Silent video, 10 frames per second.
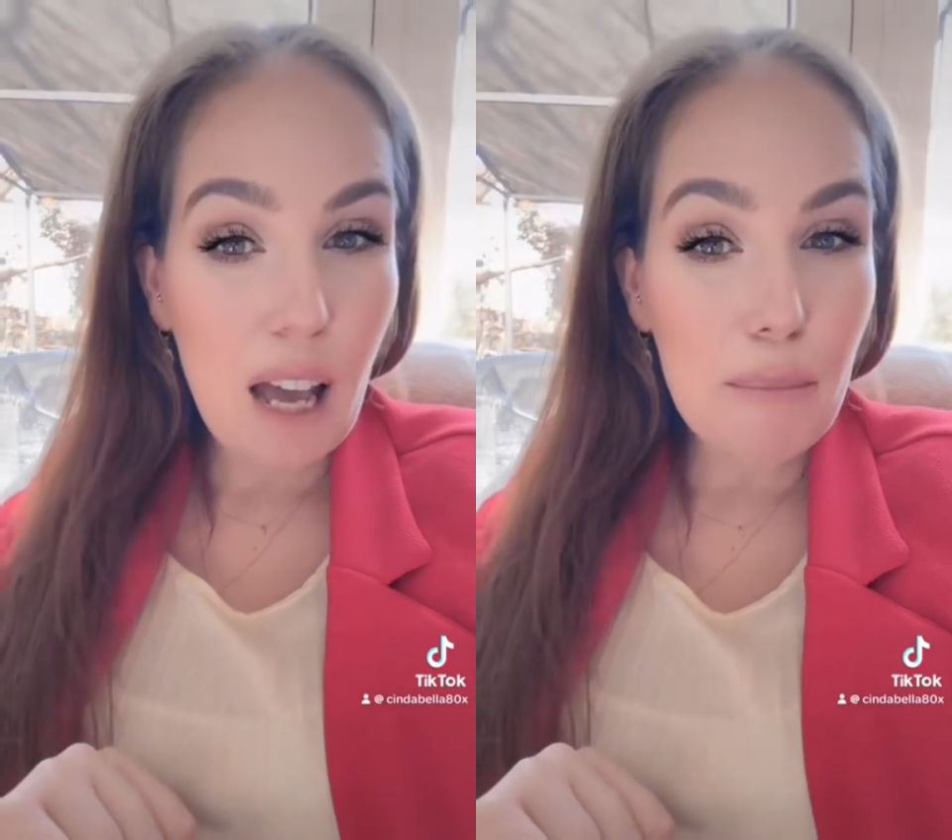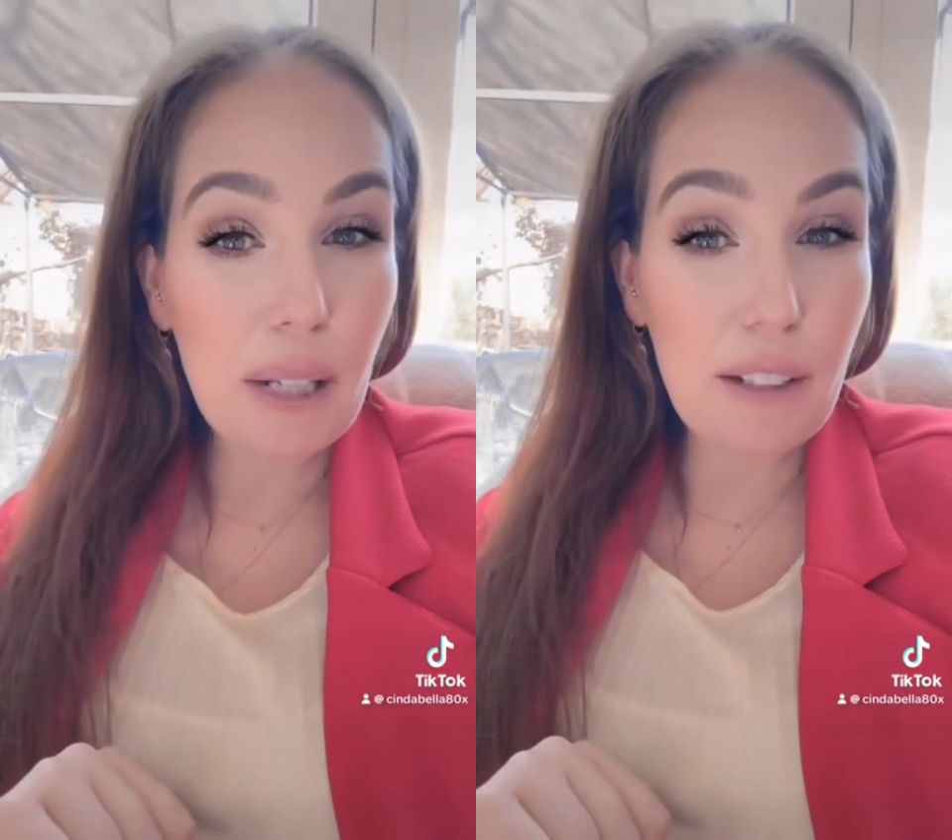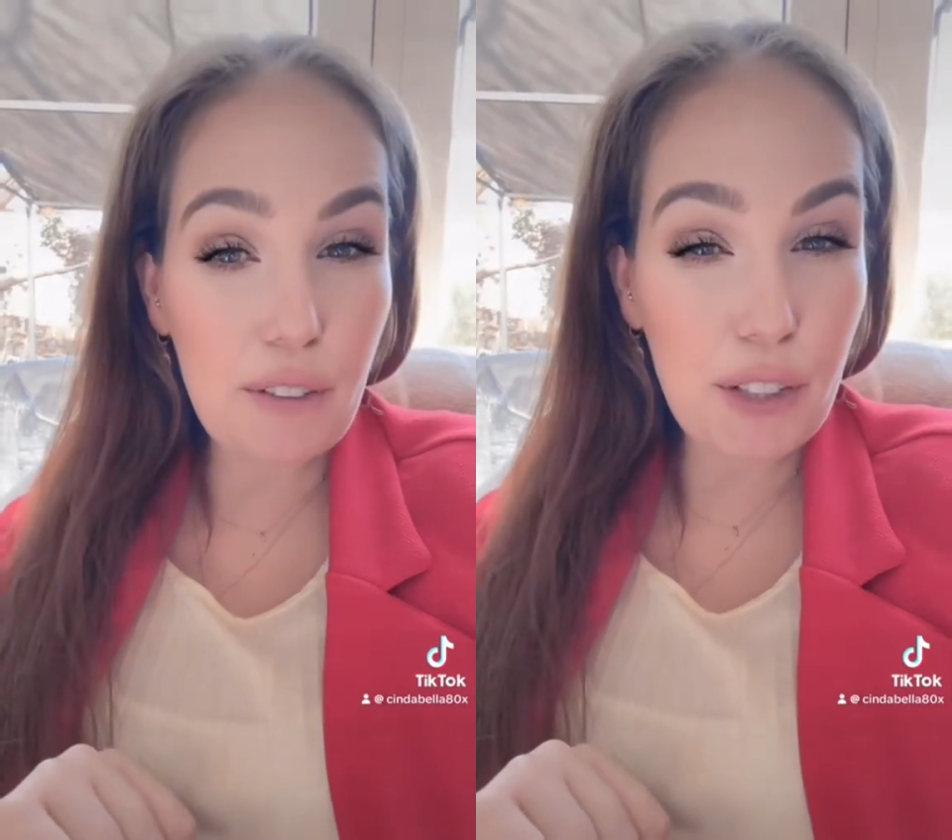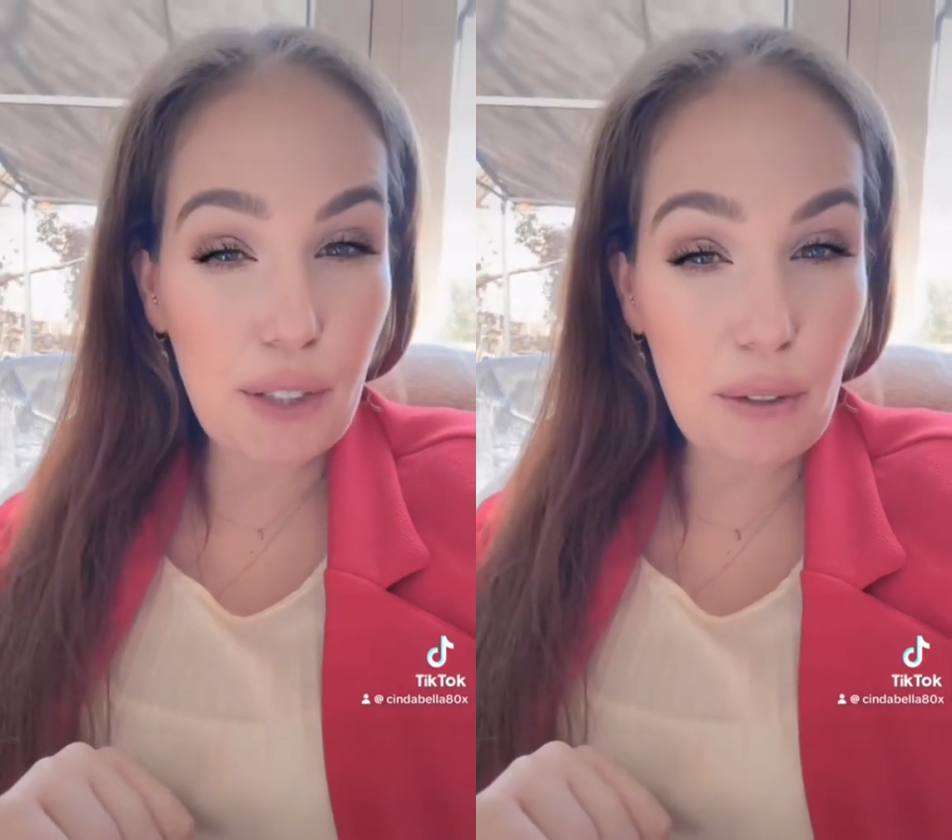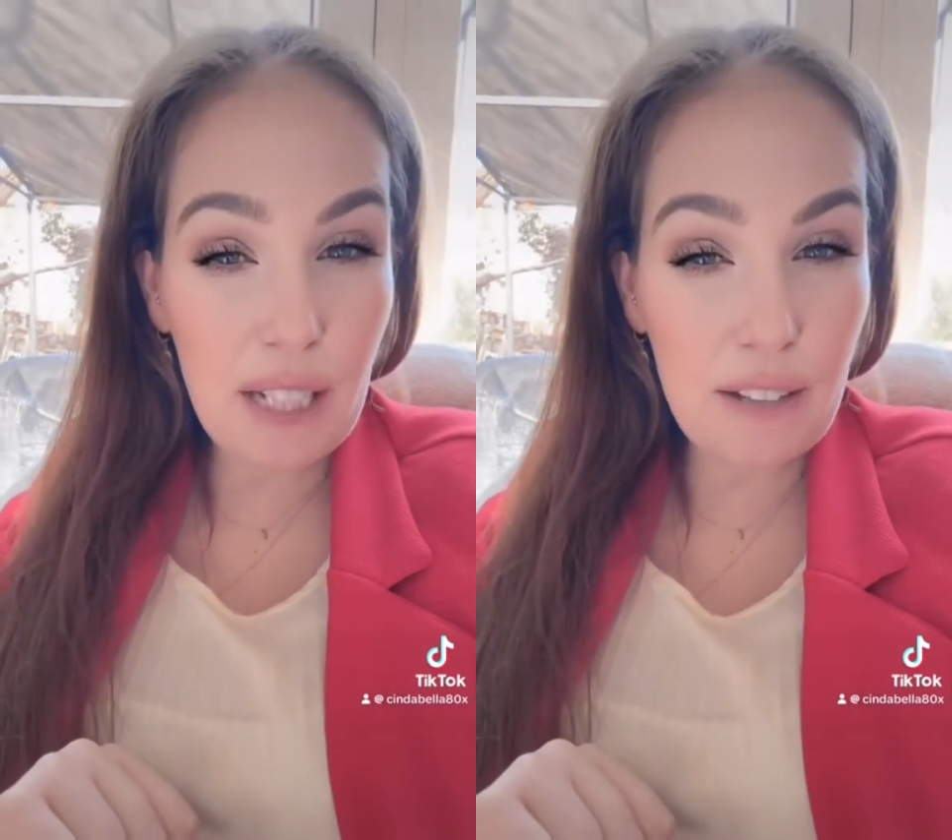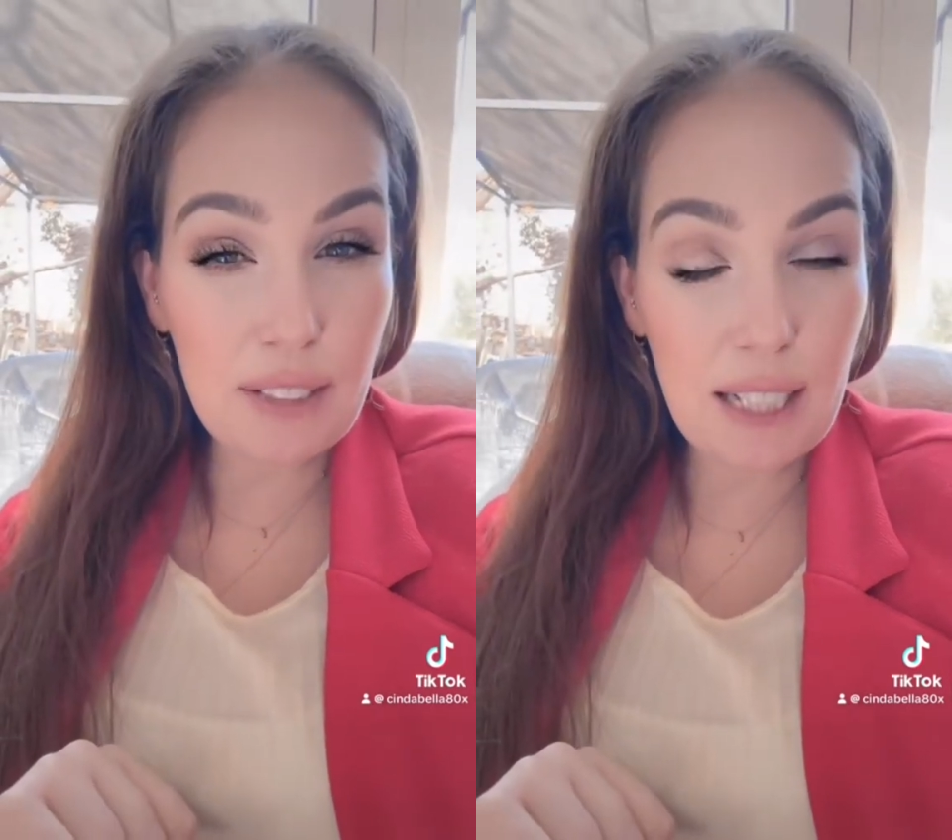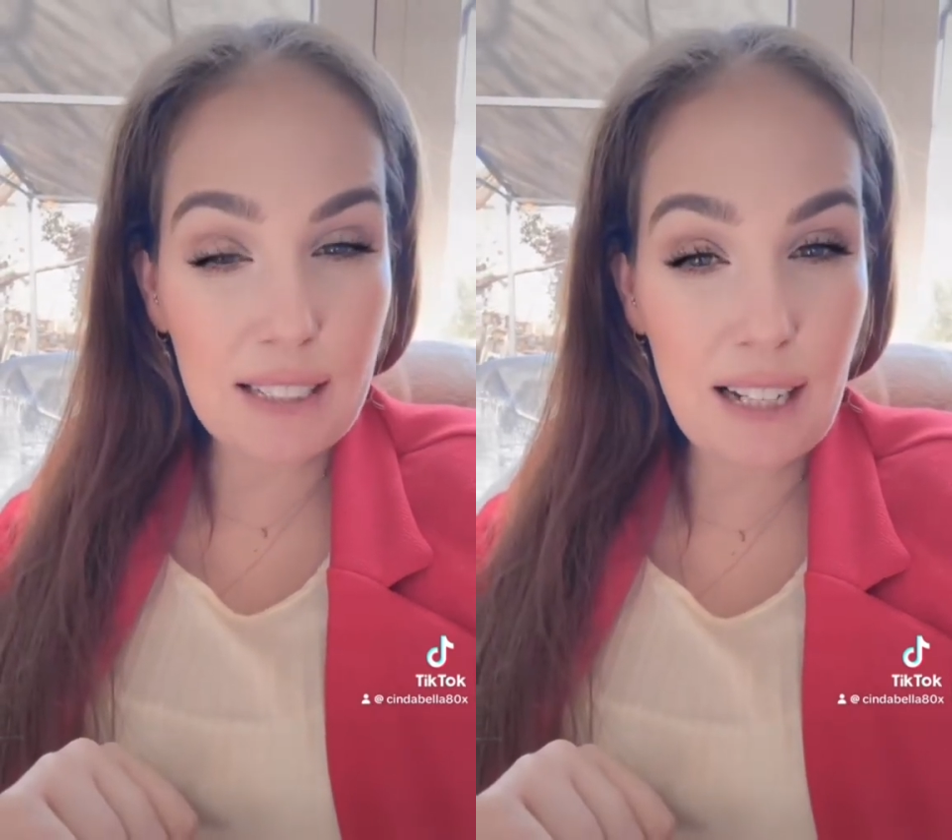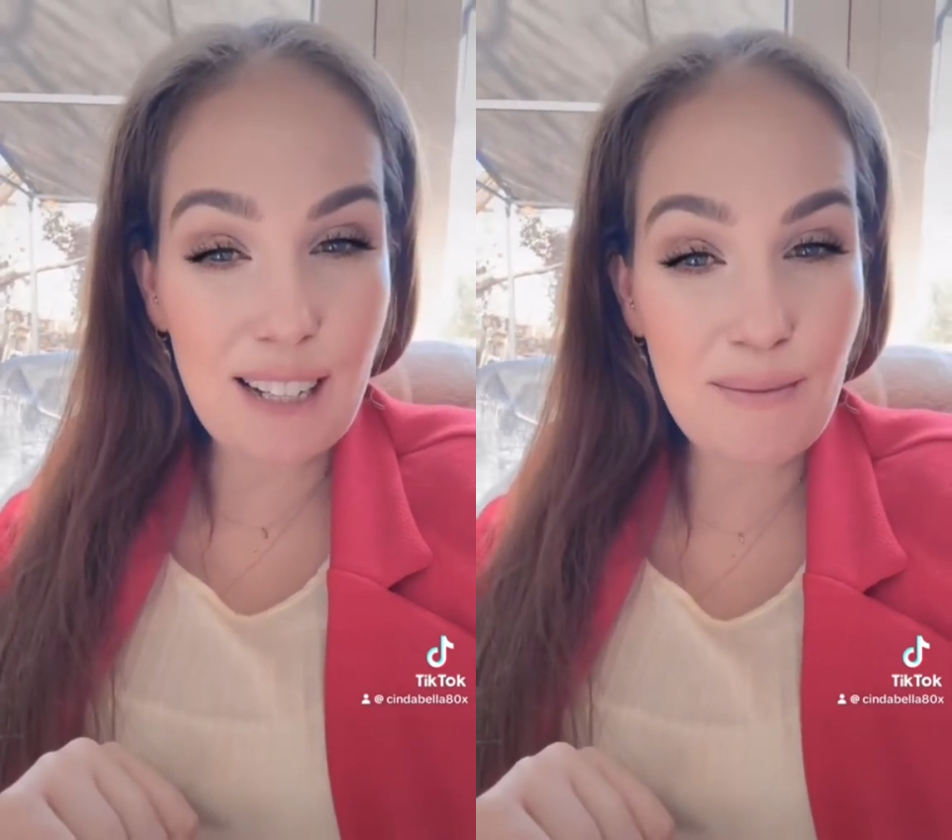But if you don't have that
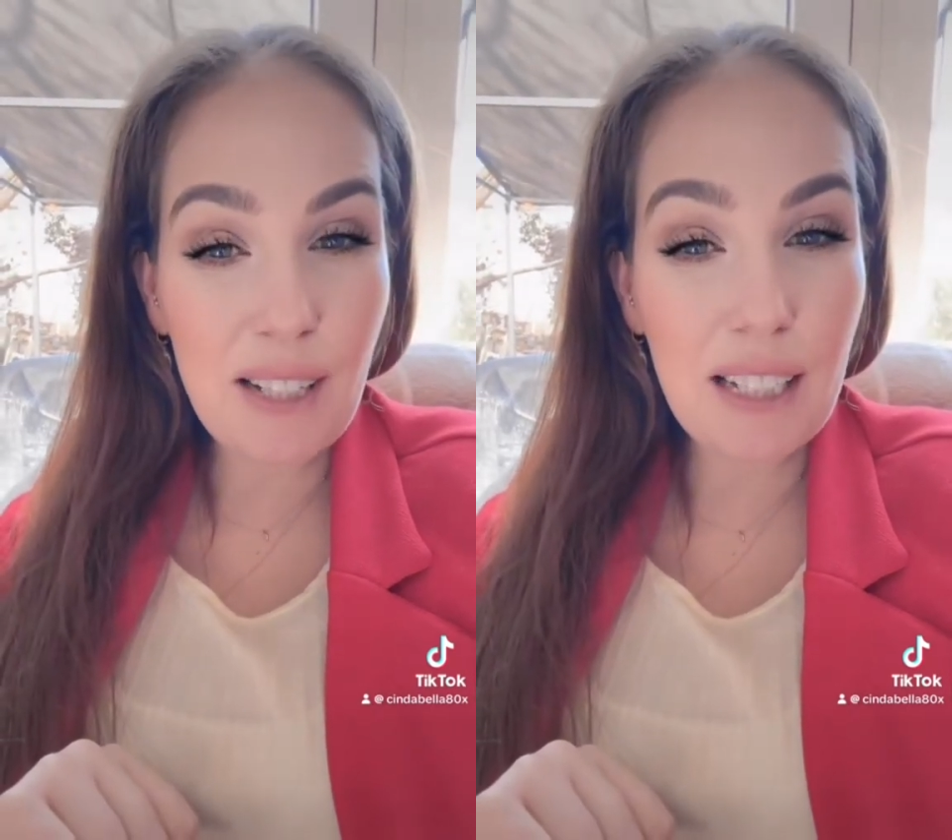time,